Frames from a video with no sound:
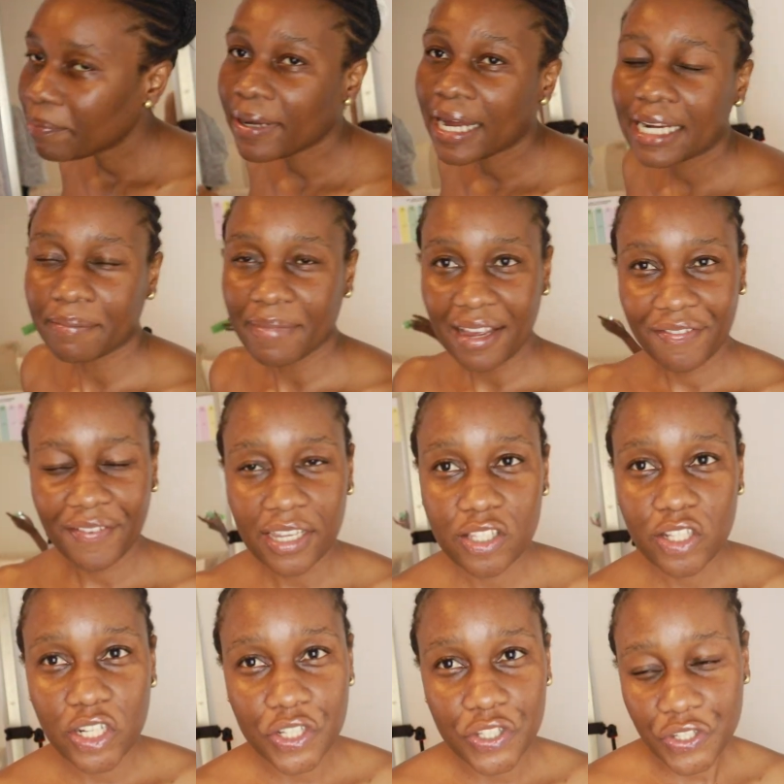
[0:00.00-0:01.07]
but my
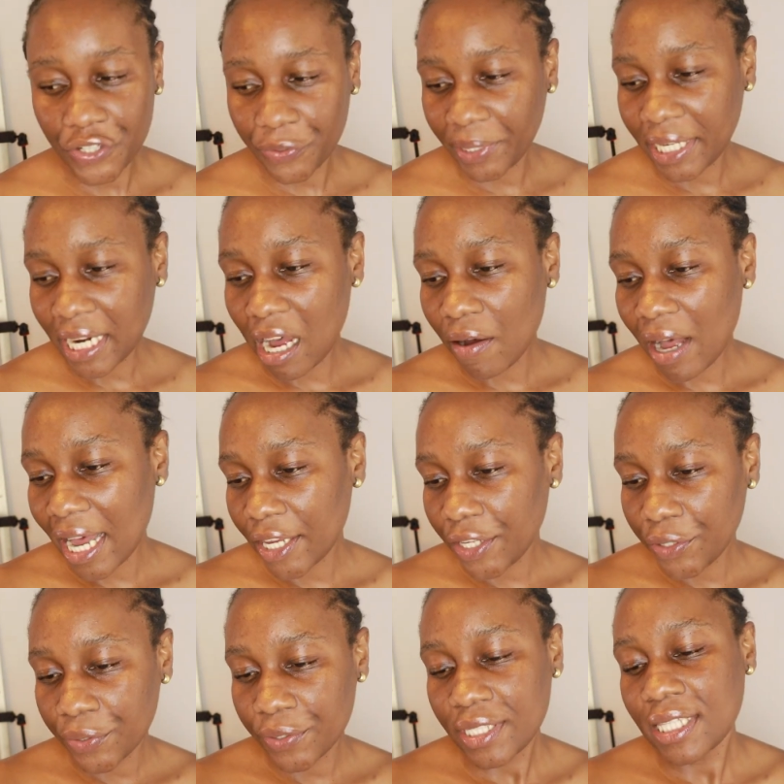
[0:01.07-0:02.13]
face looks dewy now. I
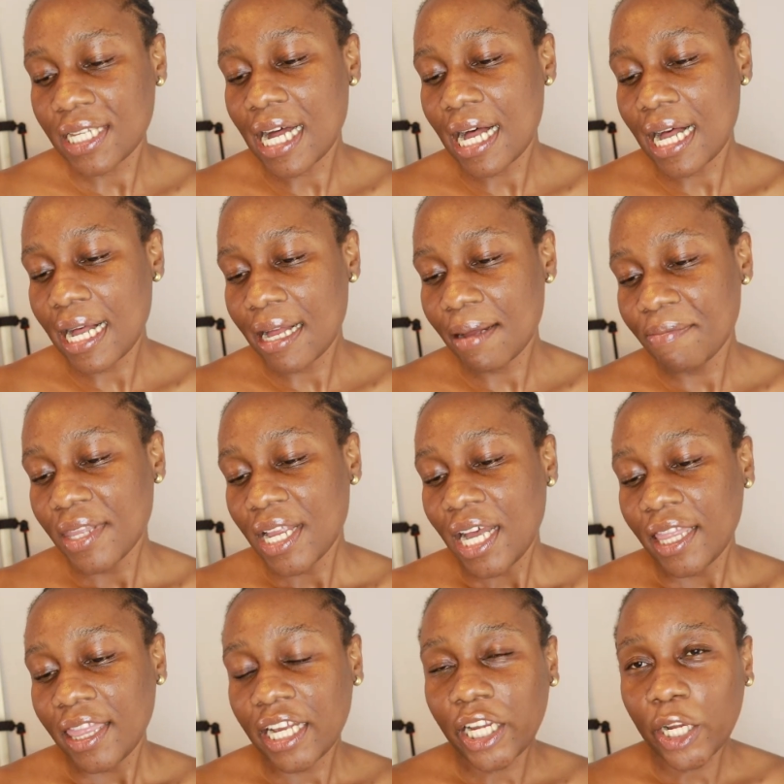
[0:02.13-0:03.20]
used
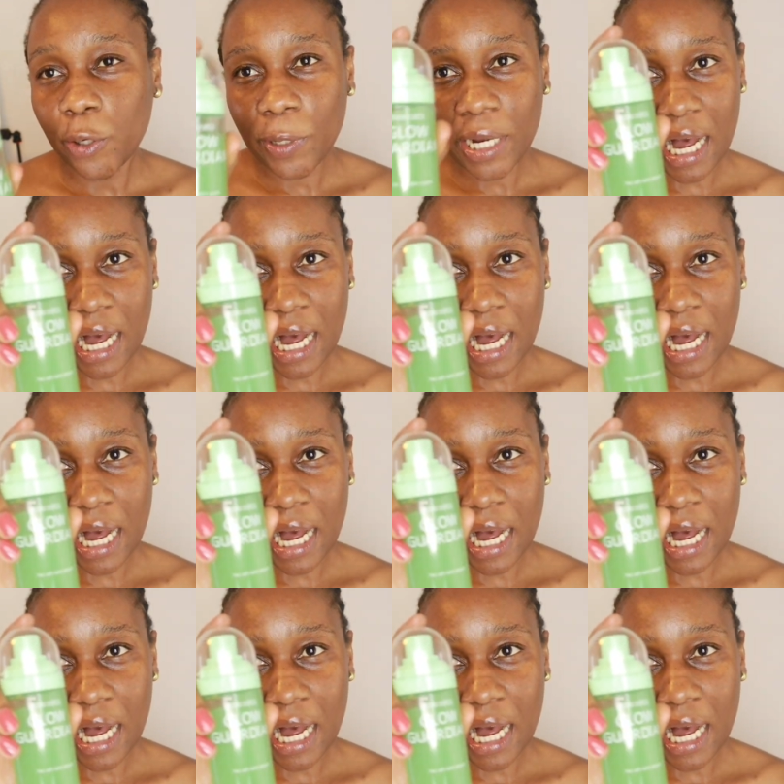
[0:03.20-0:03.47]
the Glow